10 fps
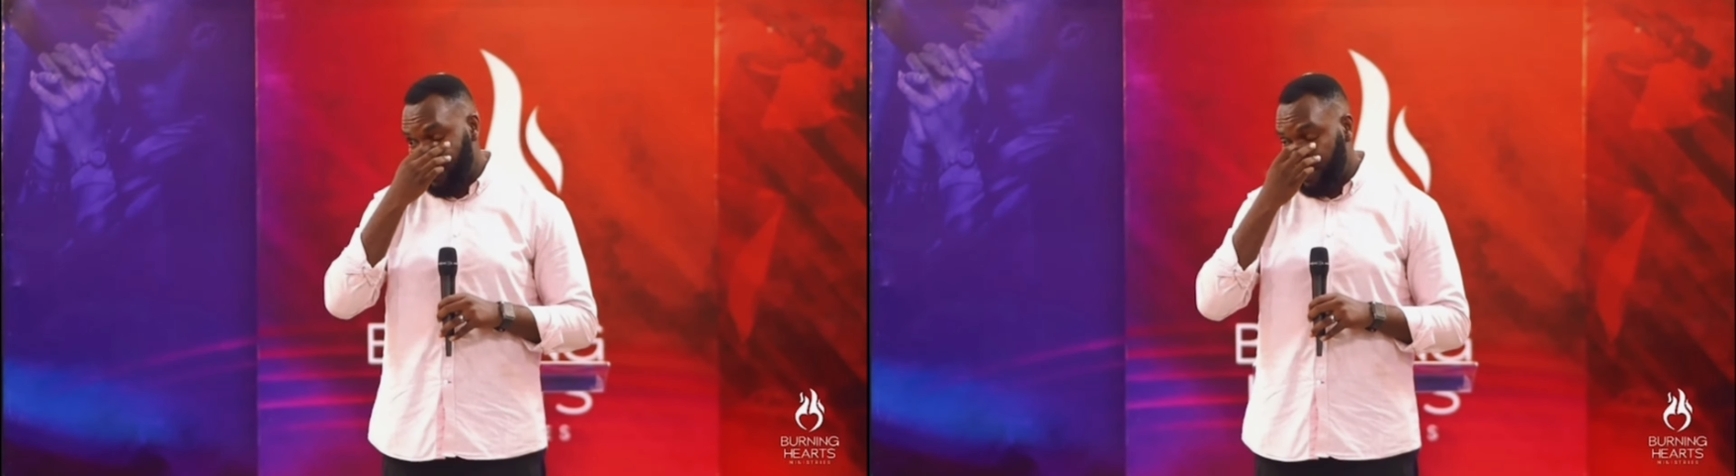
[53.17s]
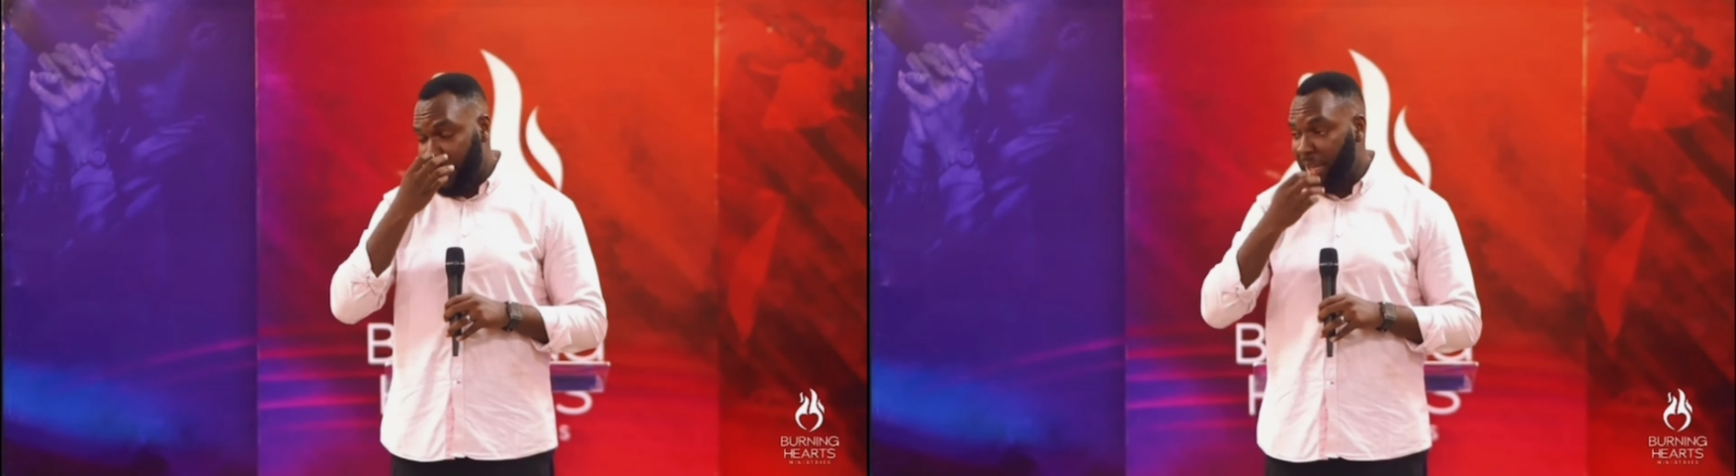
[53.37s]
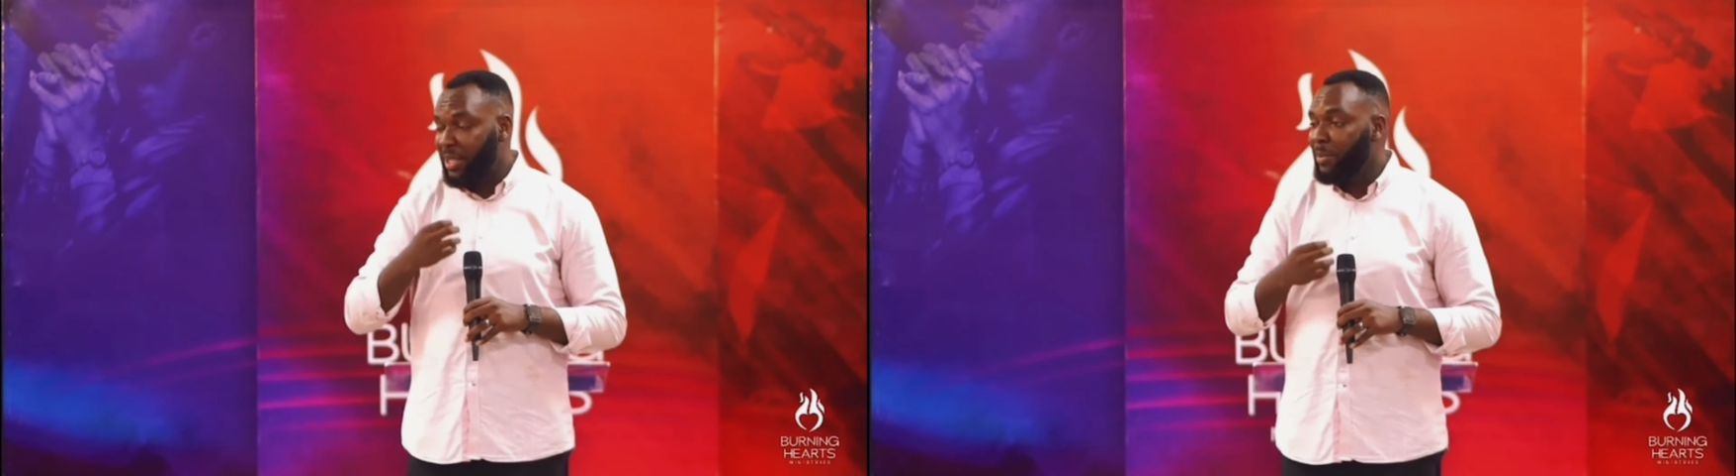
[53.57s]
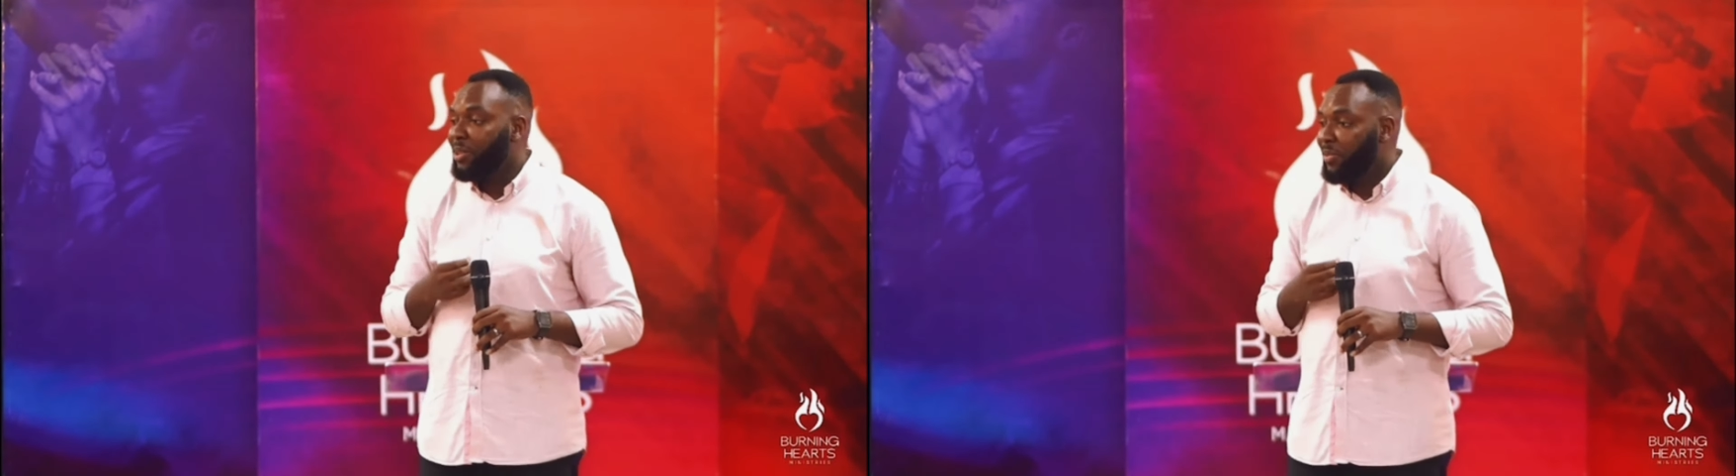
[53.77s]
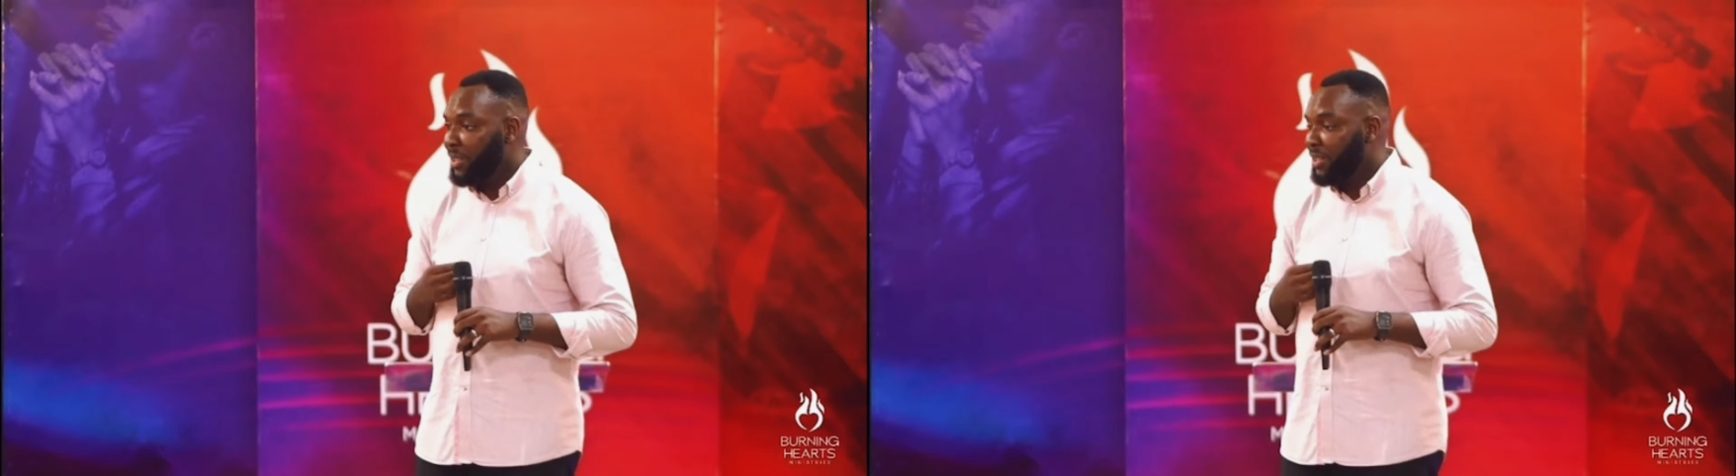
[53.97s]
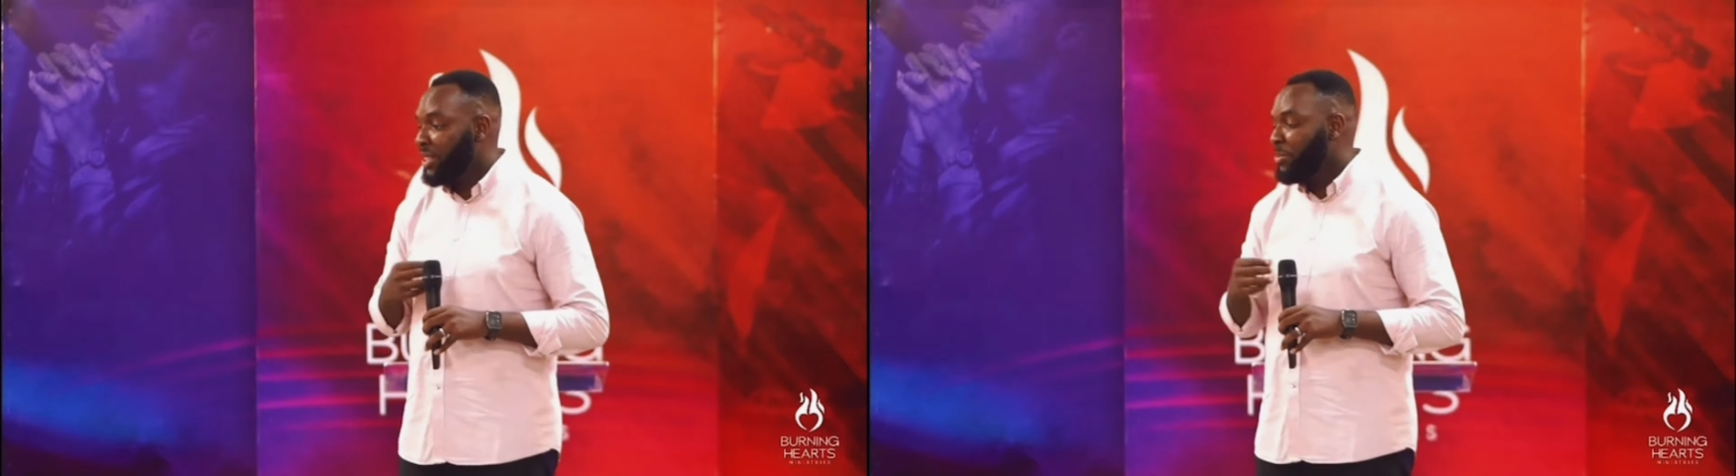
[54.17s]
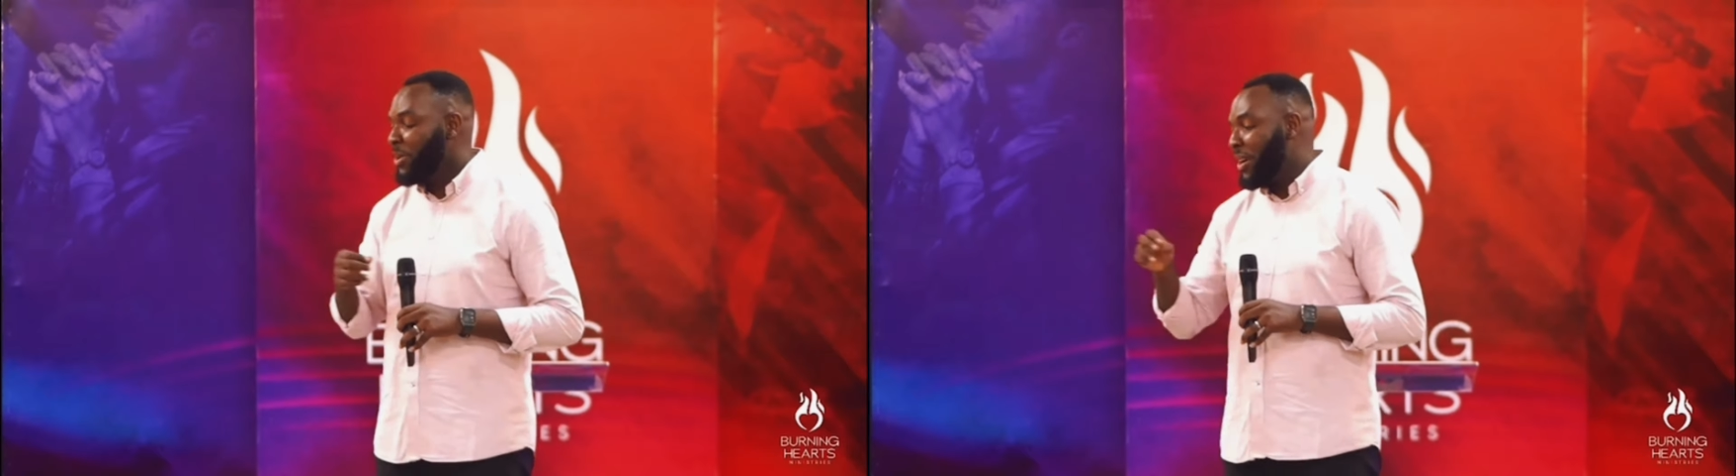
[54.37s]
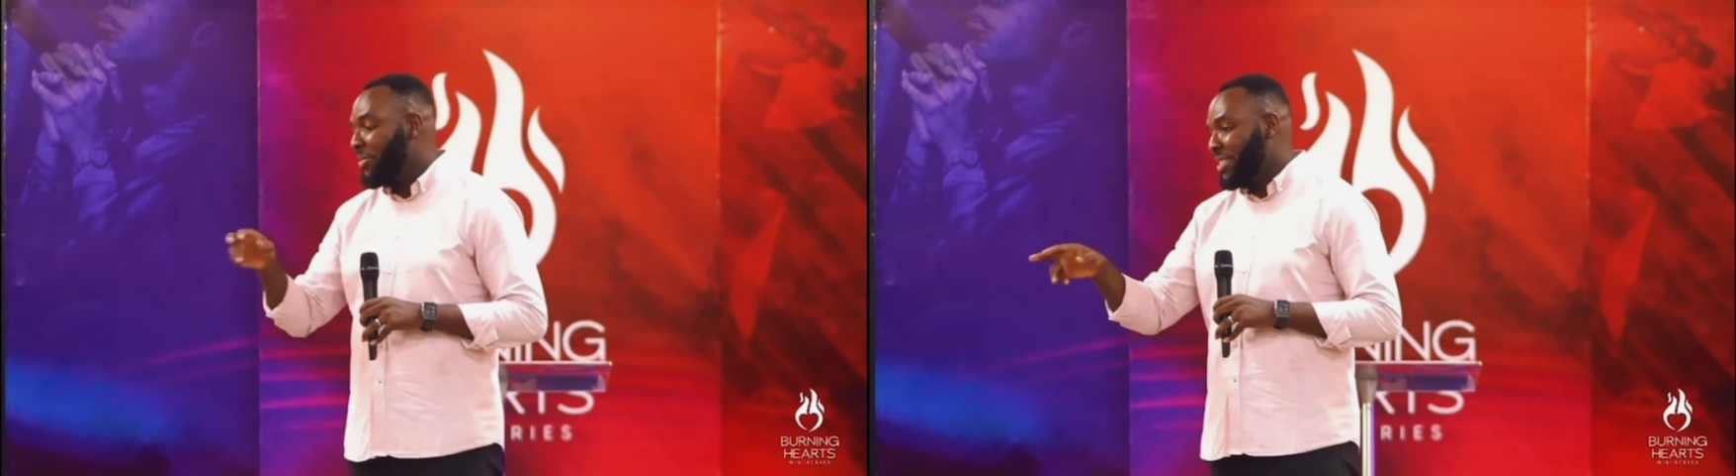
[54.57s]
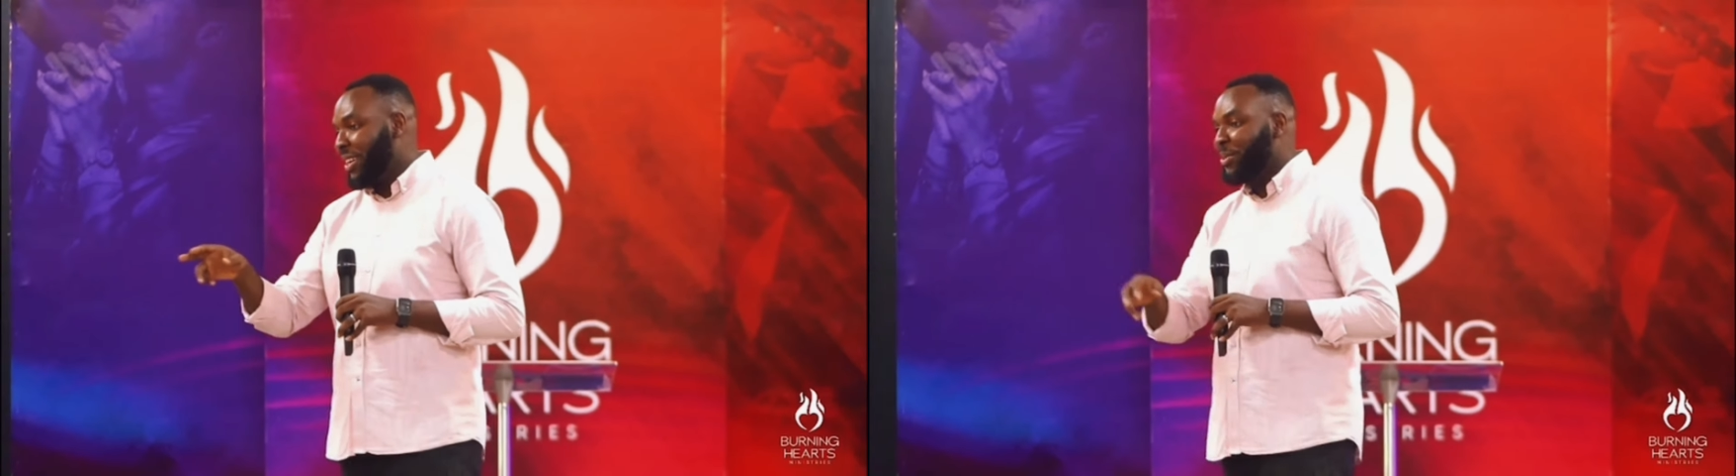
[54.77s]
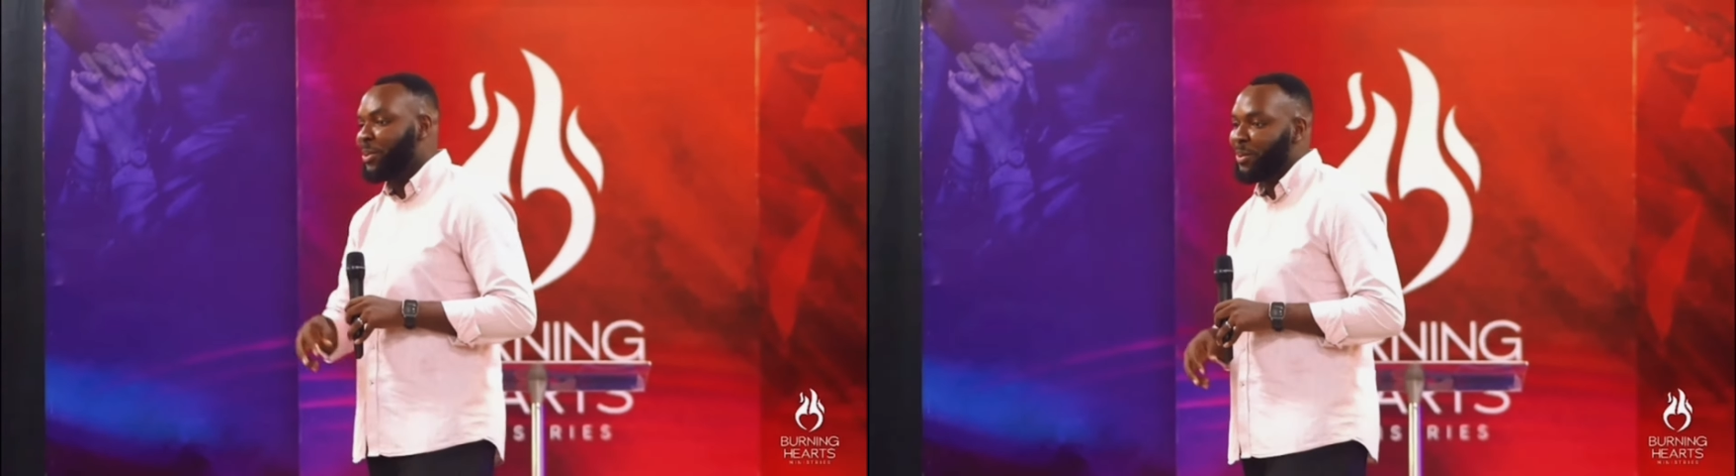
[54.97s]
Like it's a manufacturer. The same way you have Tecno.